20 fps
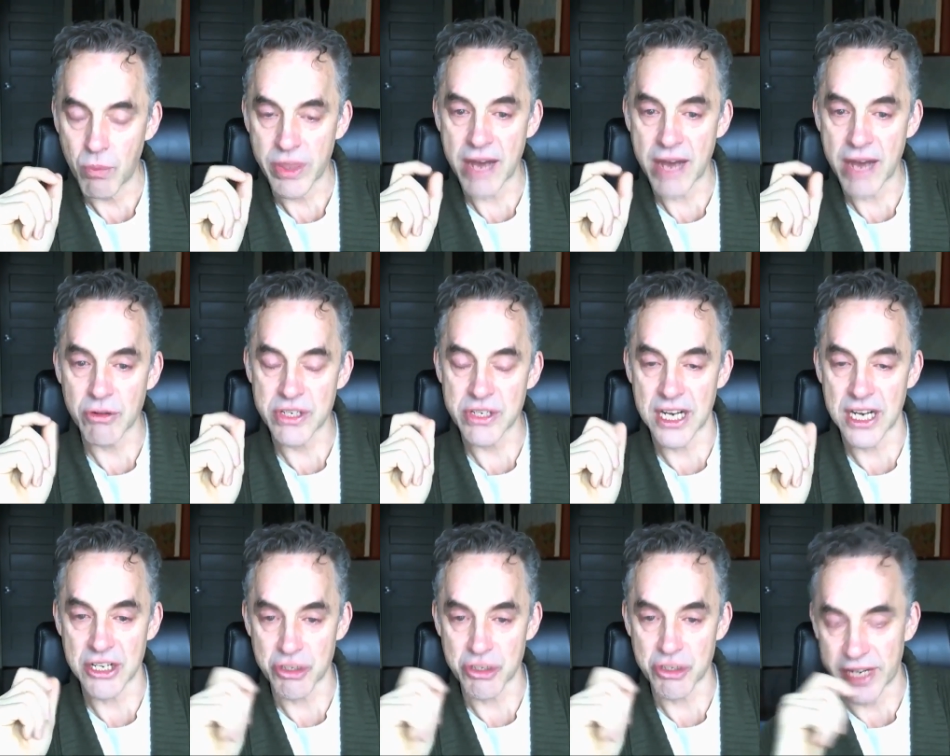without
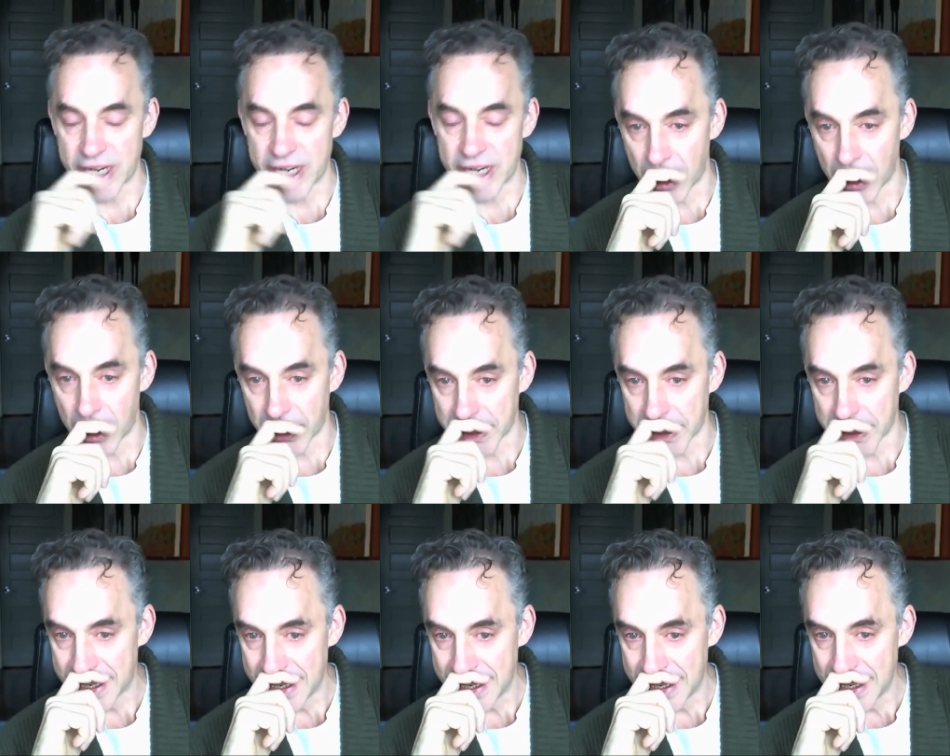such
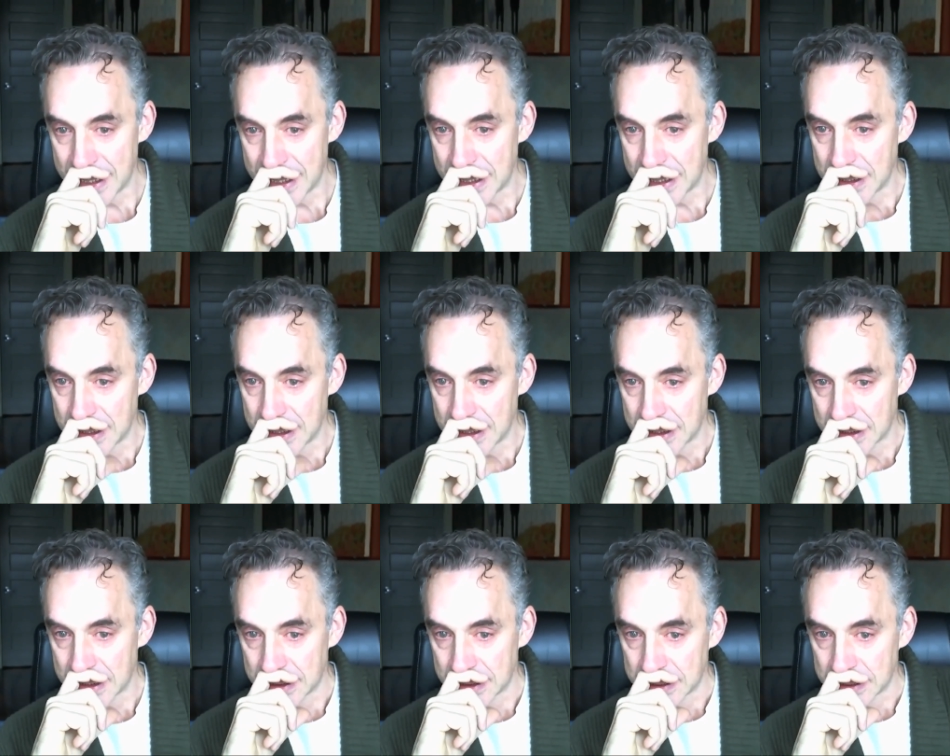regard,
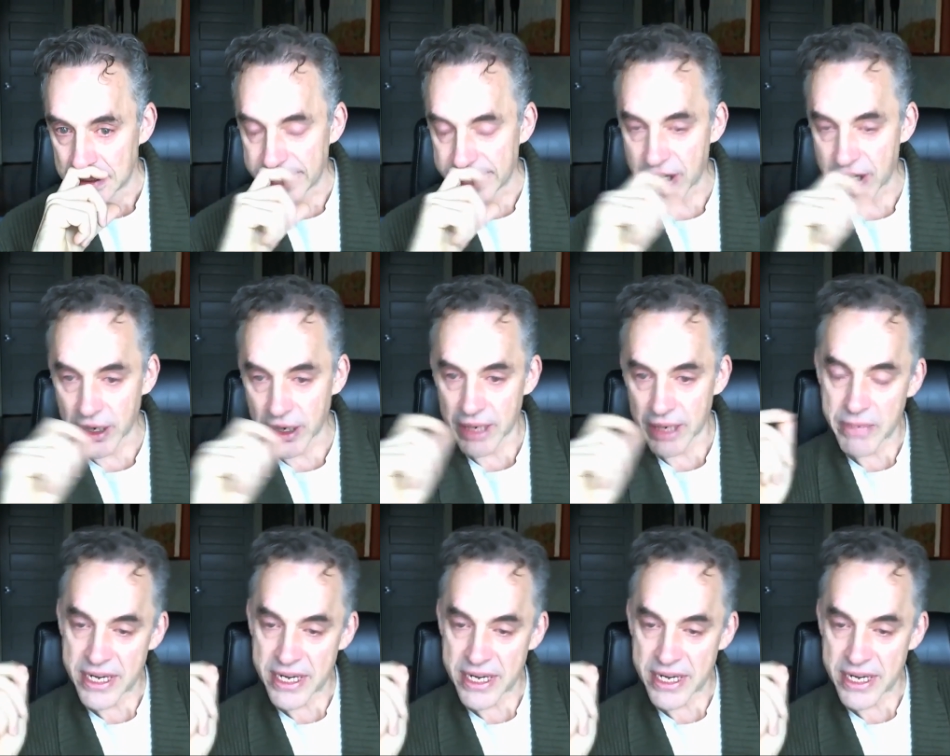there can